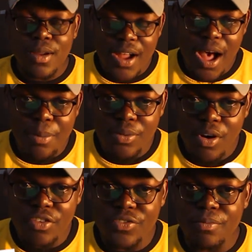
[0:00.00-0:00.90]
cup
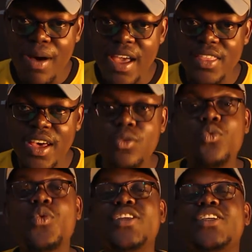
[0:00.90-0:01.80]
of maida,
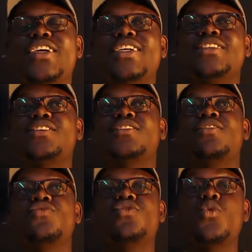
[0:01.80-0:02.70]
which is
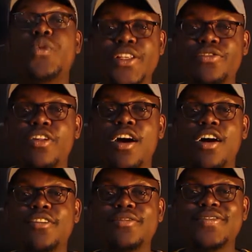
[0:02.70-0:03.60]
the wheat flour,